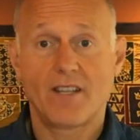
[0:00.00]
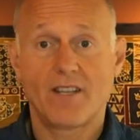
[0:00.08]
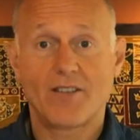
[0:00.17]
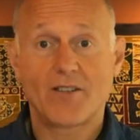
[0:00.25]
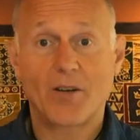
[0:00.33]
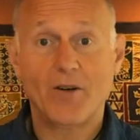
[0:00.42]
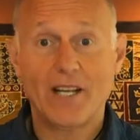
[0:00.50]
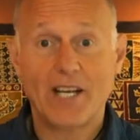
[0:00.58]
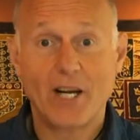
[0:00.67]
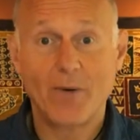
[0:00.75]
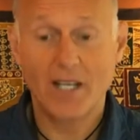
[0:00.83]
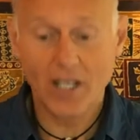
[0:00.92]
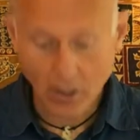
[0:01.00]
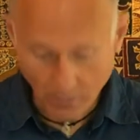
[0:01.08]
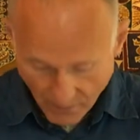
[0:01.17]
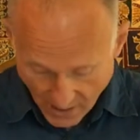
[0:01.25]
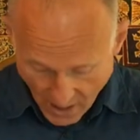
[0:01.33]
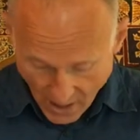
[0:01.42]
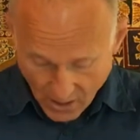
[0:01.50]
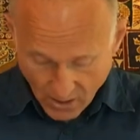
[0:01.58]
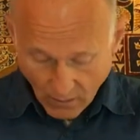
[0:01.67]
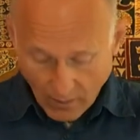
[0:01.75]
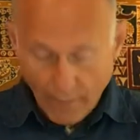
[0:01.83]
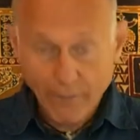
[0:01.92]
So here we go. So
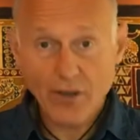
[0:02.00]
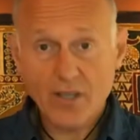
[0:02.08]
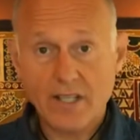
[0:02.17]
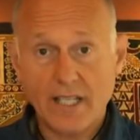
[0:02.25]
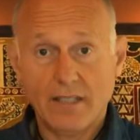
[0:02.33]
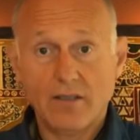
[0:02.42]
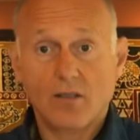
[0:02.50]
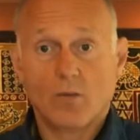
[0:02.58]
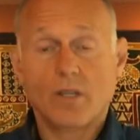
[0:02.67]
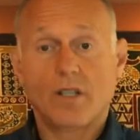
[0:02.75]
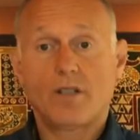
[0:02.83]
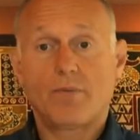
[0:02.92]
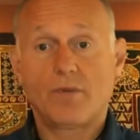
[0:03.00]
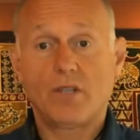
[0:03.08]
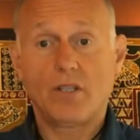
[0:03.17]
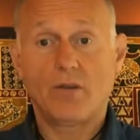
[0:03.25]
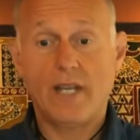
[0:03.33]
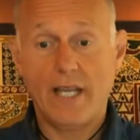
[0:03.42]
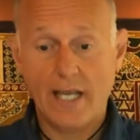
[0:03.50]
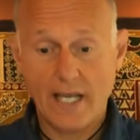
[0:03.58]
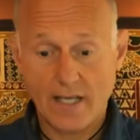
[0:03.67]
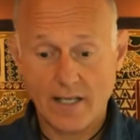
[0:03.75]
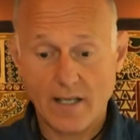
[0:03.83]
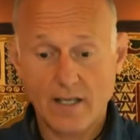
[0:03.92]
first thing we're going to do
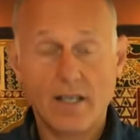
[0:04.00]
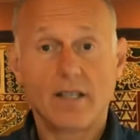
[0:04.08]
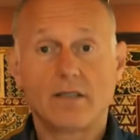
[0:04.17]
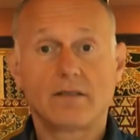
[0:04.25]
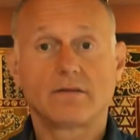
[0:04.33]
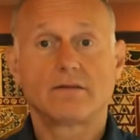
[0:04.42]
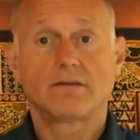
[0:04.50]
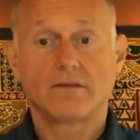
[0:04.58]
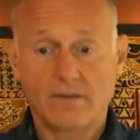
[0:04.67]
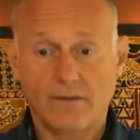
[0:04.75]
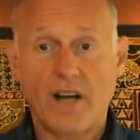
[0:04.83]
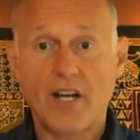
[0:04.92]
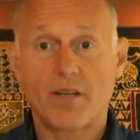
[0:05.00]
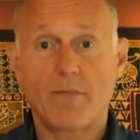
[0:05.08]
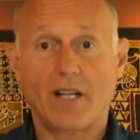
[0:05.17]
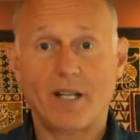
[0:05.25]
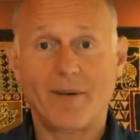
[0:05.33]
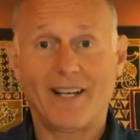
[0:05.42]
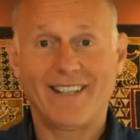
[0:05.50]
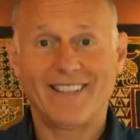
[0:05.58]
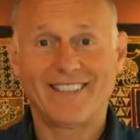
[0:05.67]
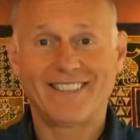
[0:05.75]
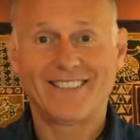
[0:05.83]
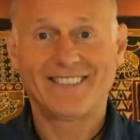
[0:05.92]
is find your belly
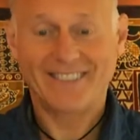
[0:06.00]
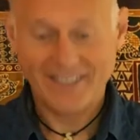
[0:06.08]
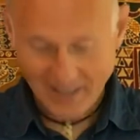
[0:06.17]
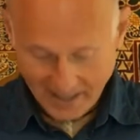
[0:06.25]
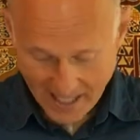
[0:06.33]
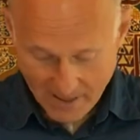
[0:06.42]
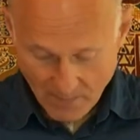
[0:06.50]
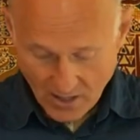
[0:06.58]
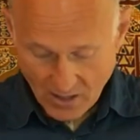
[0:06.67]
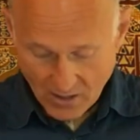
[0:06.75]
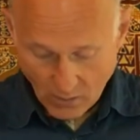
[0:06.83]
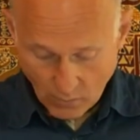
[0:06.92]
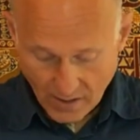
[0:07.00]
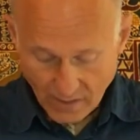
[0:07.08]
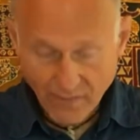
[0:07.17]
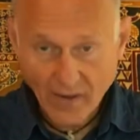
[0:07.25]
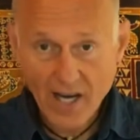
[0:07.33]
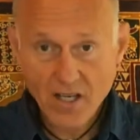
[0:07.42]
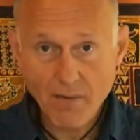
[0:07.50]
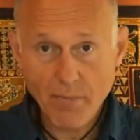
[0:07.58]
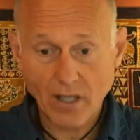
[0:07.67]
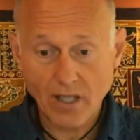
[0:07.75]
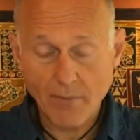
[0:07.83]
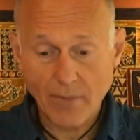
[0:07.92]
button. Okay? So when you find your
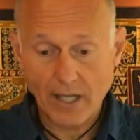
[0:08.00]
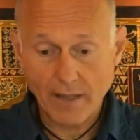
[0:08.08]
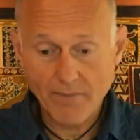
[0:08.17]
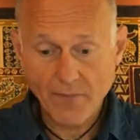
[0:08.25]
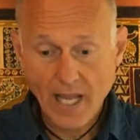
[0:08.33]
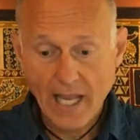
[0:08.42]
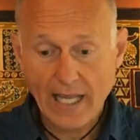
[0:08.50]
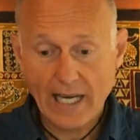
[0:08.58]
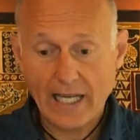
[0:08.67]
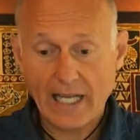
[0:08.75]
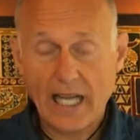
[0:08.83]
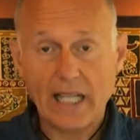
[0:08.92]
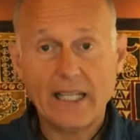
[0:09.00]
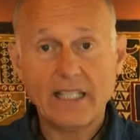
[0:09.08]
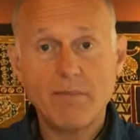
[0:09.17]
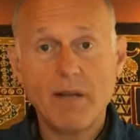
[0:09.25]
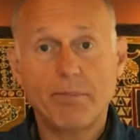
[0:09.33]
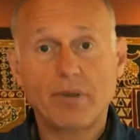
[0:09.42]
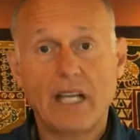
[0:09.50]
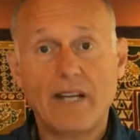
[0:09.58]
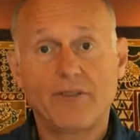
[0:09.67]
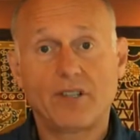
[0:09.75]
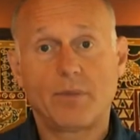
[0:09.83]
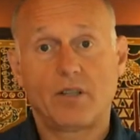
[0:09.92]
belly button, and I like to be
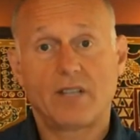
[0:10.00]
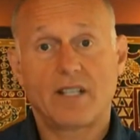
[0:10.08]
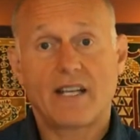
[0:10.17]
playful about this.